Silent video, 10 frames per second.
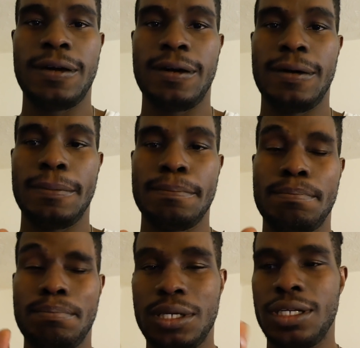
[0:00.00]
Um,
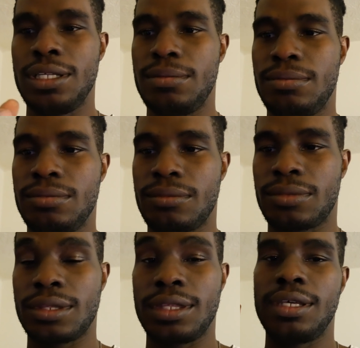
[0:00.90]
but
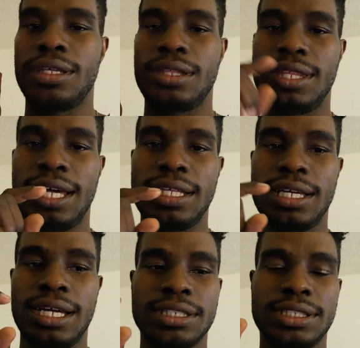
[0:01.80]
that
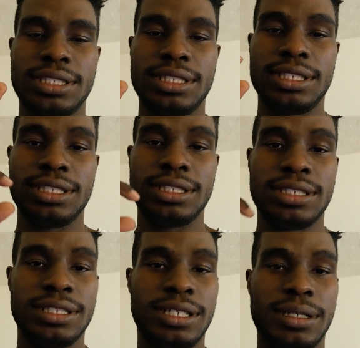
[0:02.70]

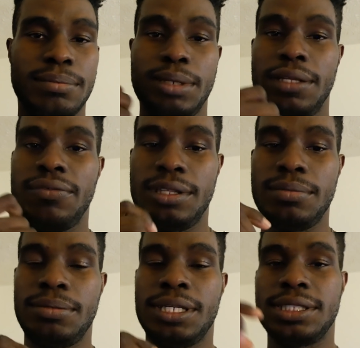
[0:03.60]
actually um, benefited
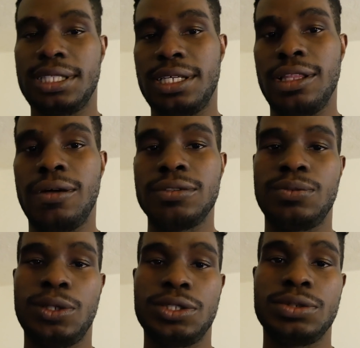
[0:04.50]
me because it allows the
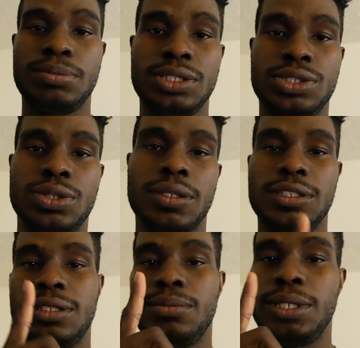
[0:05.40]
water to be drawn
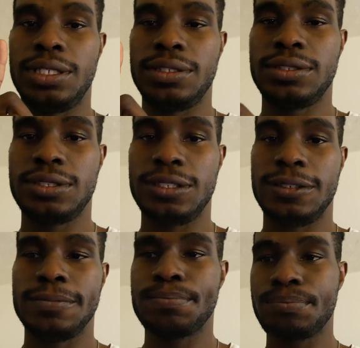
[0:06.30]
somewhere else.
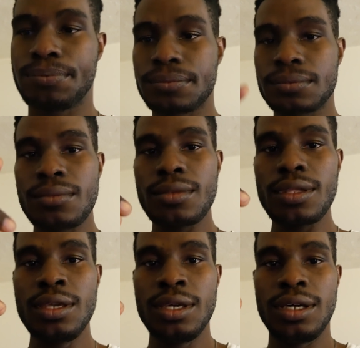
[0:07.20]
So
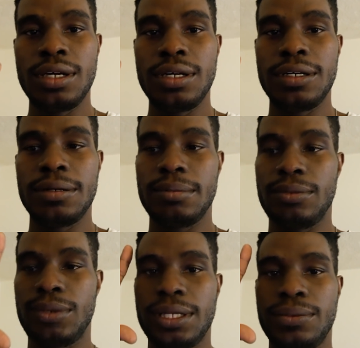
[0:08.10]

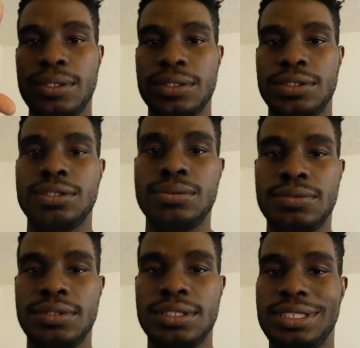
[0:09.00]
um, what I want to do
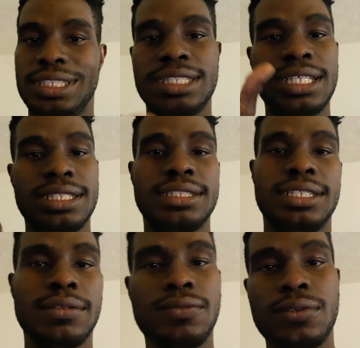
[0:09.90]
with this is just let it
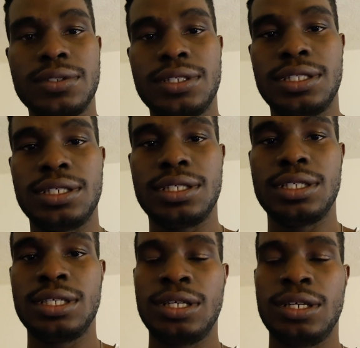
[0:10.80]
set for
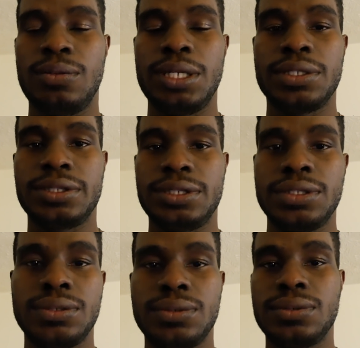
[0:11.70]
another week or
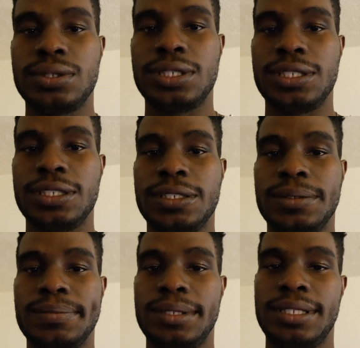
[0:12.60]
two
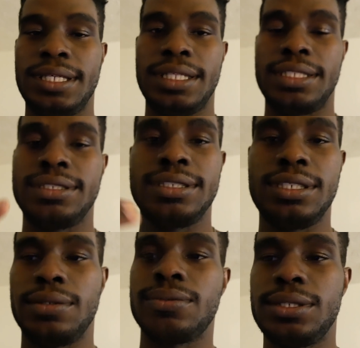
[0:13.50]
um, and then let's see
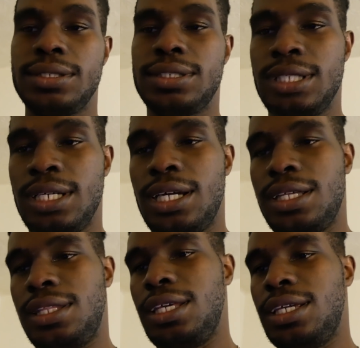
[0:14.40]
how it runs.
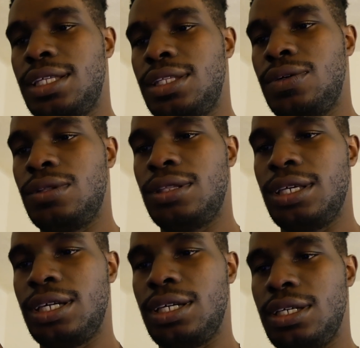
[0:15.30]
I think the only
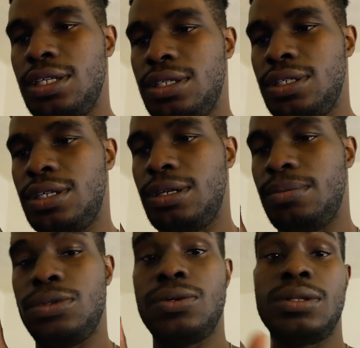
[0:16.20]
thing I
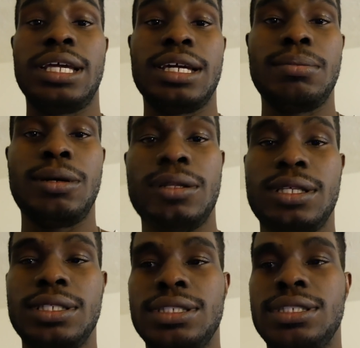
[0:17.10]
um, don't like about
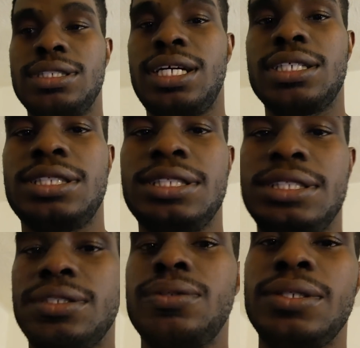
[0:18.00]
this is actually
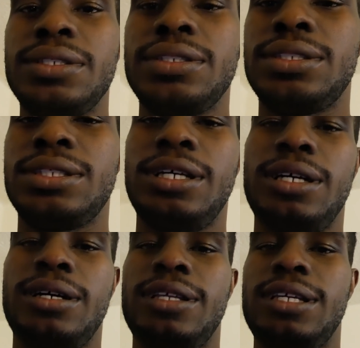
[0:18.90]
the noise
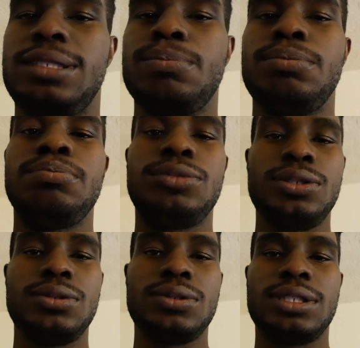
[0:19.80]
and it's
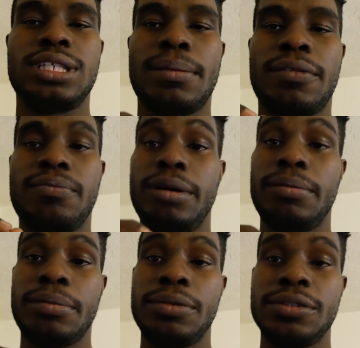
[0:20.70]
due to the type of
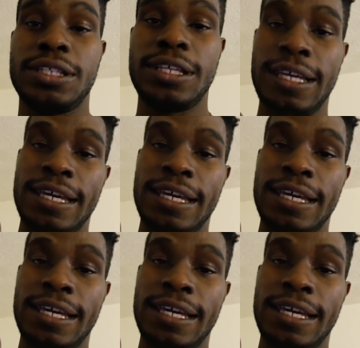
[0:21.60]
pump I'm using.